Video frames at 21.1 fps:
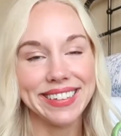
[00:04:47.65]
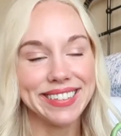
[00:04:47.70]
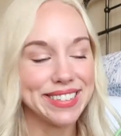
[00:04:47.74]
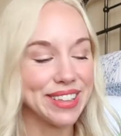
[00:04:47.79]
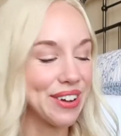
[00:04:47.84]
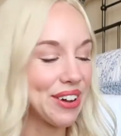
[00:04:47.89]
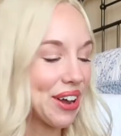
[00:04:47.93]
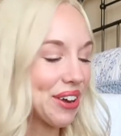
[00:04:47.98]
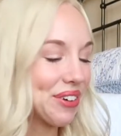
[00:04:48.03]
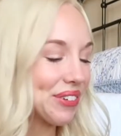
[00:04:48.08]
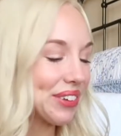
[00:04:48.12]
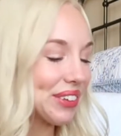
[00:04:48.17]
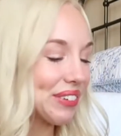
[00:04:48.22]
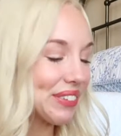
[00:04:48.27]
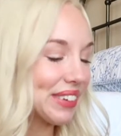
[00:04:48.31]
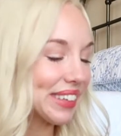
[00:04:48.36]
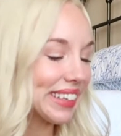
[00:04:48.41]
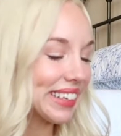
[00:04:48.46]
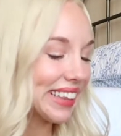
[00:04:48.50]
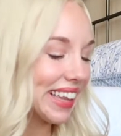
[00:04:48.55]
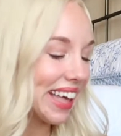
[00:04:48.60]
So I really,
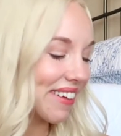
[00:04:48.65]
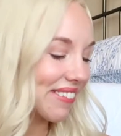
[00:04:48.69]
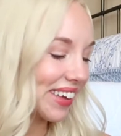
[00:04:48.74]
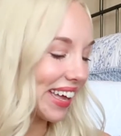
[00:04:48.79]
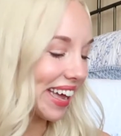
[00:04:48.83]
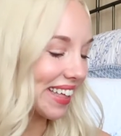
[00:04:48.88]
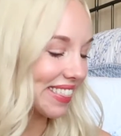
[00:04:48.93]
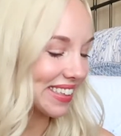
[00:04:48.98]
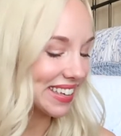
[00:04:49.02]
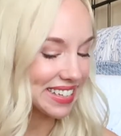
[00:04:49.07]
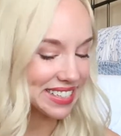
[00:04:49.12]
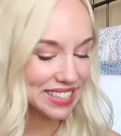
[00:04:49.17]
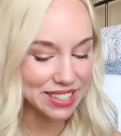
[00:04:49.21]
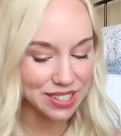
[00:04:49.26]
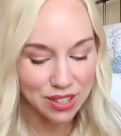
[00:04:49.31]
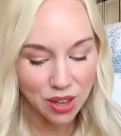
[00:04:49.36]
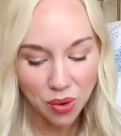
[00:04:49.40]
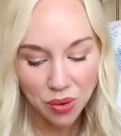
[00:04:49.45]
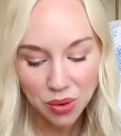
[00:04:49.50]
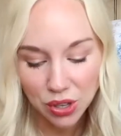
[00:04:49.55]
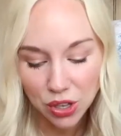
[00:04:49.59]
really love it. I think it's
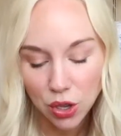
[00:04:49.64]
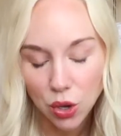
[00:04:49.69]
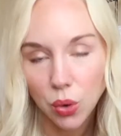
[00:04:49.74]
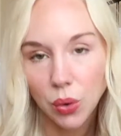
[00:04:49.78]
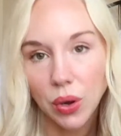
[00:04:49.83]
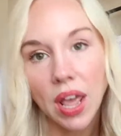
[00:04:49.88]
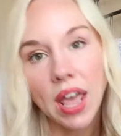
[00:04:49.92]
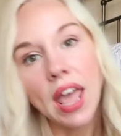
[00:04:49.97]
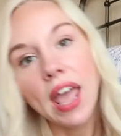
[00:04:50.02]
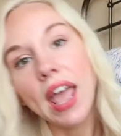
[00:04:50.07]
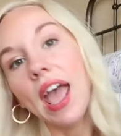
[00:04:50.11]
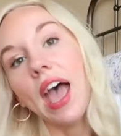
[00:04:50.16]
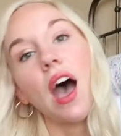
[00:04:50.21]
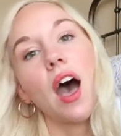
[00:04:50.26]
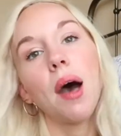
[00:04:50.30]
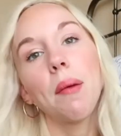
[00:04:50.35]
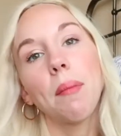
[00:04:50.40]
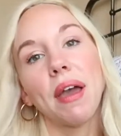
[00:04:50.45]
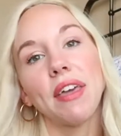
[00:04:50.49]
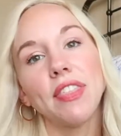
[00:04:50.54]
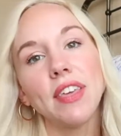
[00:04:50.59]
so cute.
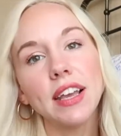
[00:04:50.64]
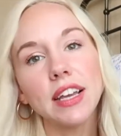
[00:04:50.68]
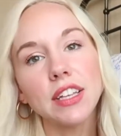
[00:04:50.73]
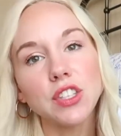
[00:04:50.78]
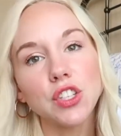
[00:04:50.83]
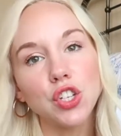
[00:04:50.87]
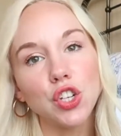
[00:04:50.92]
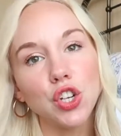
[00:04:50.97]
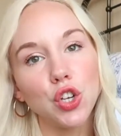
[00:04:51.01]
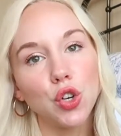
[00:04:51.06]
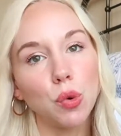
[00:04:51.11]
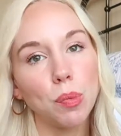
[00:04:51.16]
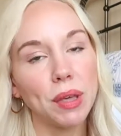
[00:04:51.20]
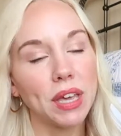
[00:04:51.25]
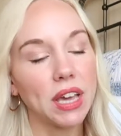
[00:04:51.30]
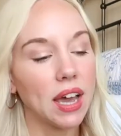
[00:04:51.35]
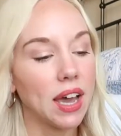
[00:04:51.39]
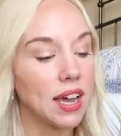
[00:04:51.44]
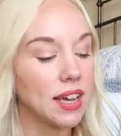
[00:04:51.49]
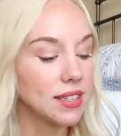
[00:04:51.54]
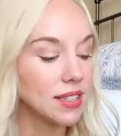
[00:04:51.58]
Um, I think it's new
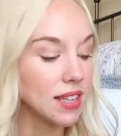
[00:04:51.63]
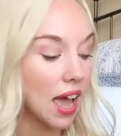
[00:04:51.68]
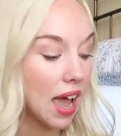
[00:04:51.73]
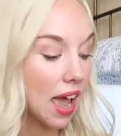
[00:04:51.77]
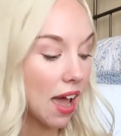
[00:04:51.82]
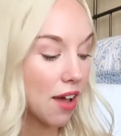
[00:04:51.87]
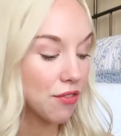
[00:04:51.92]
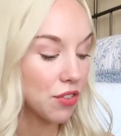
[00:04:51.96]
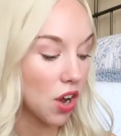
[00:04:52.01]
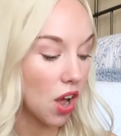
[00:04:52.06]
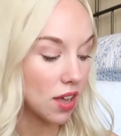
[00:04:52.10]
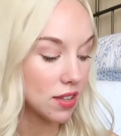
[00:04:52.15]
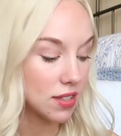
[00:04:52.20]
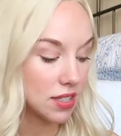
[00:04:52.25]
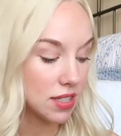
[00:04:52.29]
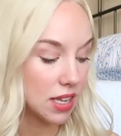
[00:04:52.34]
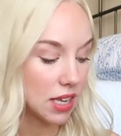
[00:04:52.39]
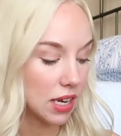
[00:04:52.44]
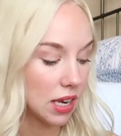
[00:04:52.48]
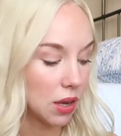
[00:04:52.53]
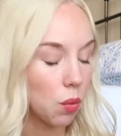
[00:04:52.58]
because I have not
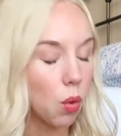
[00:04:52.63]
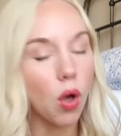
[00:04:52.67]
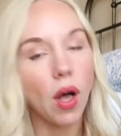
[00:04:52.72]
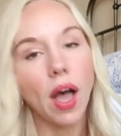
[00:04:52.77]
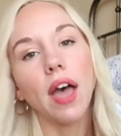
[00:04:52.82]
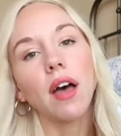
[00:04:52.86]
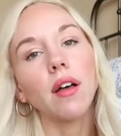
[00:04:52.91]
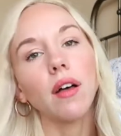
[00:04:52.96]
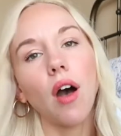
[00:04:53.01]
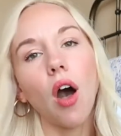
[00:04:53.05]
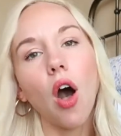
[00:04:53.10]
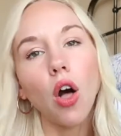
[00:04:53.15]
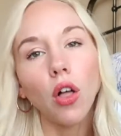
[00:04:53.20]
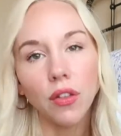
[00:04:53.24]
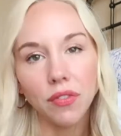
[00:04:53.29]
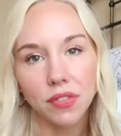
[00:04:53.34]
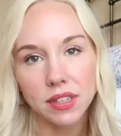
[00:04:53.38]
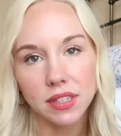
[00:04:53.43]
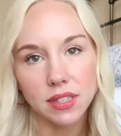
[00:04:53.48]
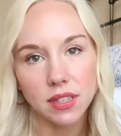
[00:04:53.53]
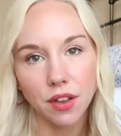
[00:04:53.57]
seen it. Well, all
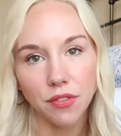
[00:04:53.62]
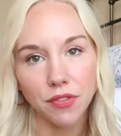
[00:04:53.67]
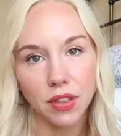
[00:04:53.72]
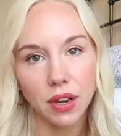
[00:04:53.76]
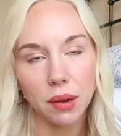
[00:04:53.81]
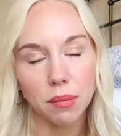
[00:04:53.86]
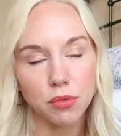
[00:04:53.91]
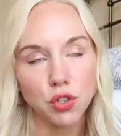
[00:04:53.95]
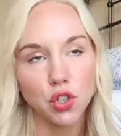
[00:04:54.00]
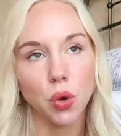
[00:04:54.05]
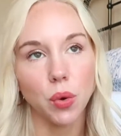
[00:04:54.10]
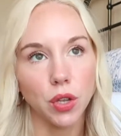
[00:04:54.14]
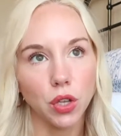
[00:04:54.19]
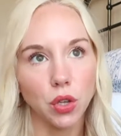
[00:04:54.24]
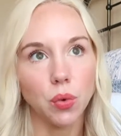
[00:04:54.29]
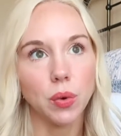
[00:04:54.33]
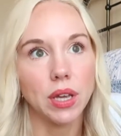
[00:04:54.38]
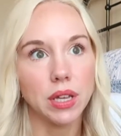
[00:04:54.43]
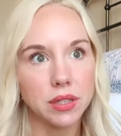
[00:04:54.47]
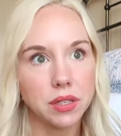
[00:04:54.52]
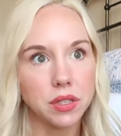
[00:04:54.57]
of this stuff that I'm showing
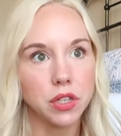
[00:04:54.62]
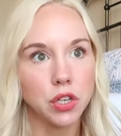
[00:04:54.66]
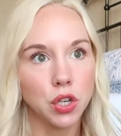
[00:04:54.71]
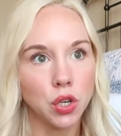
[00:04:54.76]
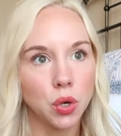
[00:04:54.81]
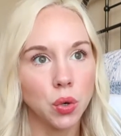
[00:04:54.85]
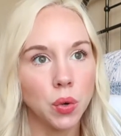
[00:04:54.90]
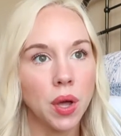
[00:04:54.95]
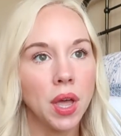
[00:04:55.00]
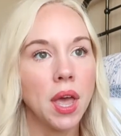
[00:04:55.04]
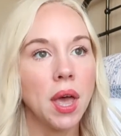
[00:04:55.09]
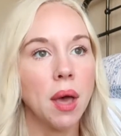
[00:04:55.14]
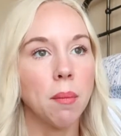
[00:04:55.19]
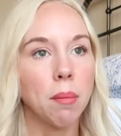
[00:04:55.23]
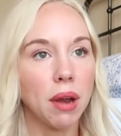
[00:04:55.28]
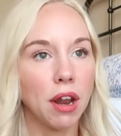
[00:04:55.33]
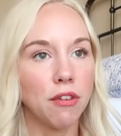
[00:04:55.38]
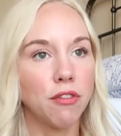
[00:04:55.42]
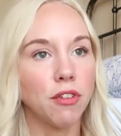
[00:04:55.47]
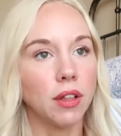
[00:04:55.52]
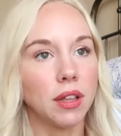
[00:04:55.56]
you is new,
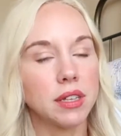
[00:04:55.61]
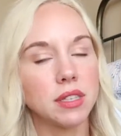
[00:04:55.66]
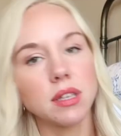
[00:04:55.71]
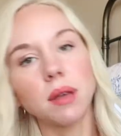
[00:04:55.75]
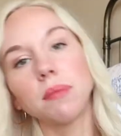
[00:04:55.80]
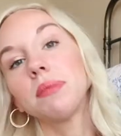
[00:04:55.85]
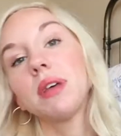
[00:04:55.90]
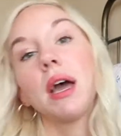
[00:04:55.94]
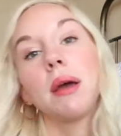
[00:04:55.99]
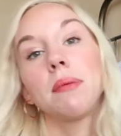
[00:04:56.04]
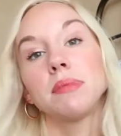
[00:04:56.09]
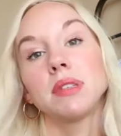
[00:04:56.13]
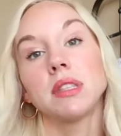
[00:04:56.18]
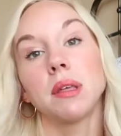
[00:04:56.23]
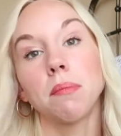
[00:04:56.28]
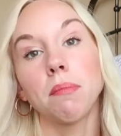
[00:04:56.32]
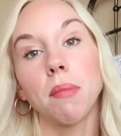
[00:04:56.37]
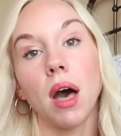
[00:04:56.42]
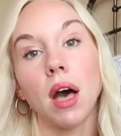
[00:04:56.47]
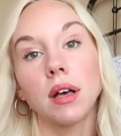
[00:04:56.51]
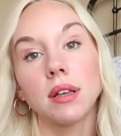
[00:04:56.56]
but I feel like sometimes the
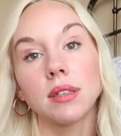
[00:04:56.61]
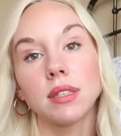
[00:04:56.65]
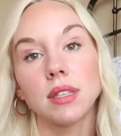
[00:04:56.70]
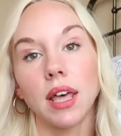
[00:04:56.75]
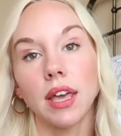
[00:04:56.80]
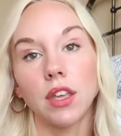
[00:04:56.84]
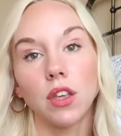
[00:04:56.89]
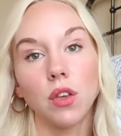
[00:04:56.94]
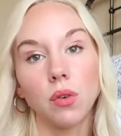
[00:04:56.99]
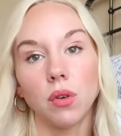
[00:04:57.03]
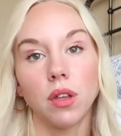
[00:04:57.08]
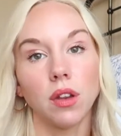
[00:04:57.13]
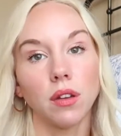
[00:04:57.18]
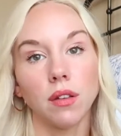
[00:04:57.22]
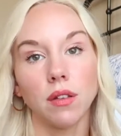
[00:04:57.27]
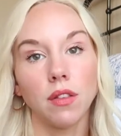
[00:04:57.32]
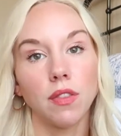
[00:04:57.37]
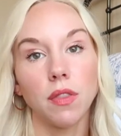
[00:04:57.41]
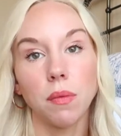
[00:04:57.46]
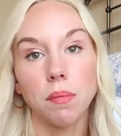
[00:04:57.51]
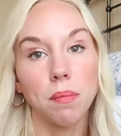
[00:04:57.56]
mugs, like you
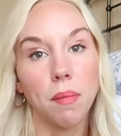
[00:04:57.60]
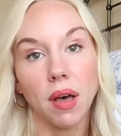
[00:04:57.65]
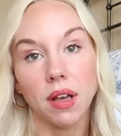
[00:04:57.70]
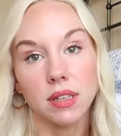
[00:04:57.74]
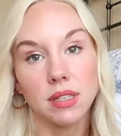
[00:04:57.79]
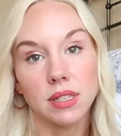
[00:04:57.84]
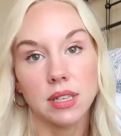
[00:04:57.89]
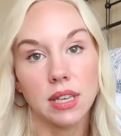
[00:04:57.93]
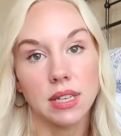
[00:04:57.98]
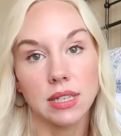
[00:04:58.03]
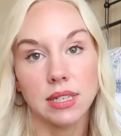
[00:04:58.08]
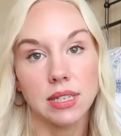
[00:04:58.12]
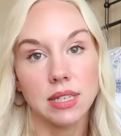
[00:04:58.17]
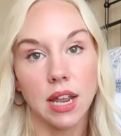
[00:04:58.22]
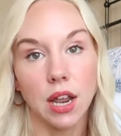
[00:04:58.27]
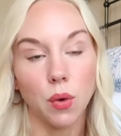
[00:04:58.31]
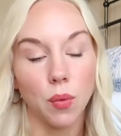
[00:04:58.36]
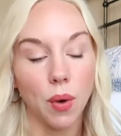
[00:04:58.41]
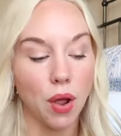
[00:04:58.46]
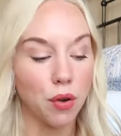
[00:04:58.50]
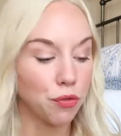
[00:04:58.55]
can, mugs can
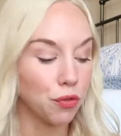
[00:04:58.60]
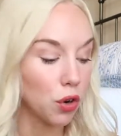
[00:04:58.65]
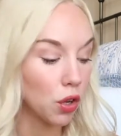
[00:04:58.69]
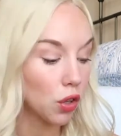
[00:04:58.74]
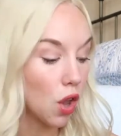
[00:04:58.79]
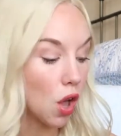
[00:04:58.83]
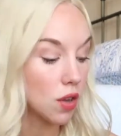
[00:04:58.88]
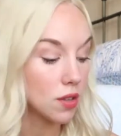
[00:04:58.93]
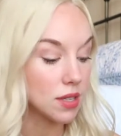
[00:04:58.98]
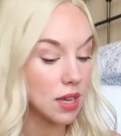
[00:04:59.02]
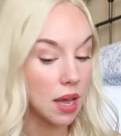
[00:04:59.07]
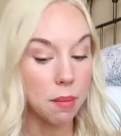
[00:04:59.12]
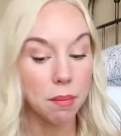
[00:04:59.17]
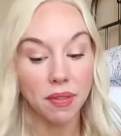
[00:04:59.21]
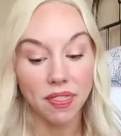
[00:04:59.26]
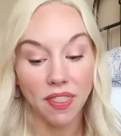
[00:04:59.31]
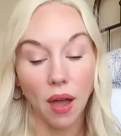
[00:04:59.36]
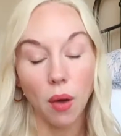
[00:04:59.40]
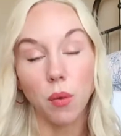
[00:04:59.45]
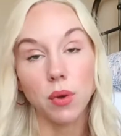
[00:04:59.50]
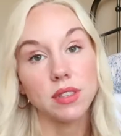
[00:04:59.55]
stay around for a long time,
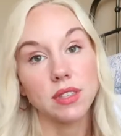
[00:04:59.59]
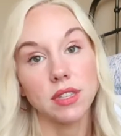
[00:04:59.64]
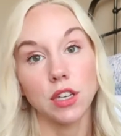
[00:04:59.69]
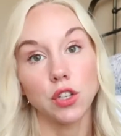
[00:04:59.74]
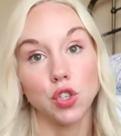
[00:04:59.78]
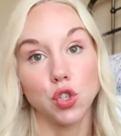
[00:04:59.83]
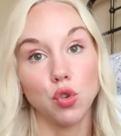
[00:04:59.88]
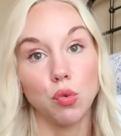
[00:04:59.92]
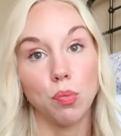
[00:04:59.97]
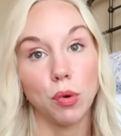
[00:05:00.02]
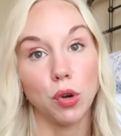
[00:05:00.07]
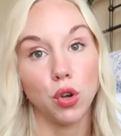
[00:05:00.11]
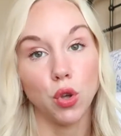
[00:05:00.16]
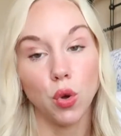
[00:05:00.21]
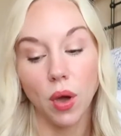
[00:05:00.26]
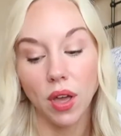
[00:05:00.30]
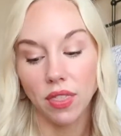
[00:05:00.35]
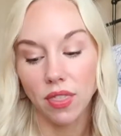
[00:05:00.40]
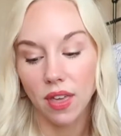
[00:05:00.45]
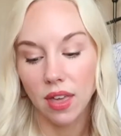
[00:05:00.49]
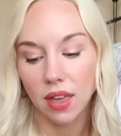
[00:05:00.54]
but that one's like super new,
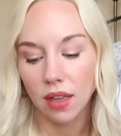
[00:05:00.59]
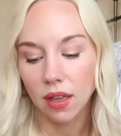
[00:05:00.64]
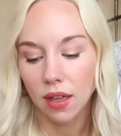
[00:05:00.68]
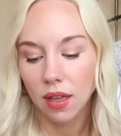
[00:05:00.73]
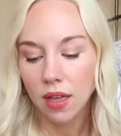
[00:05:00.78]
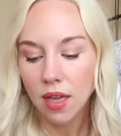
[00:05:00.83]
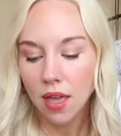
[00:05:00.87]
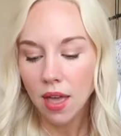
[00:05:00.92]
I think.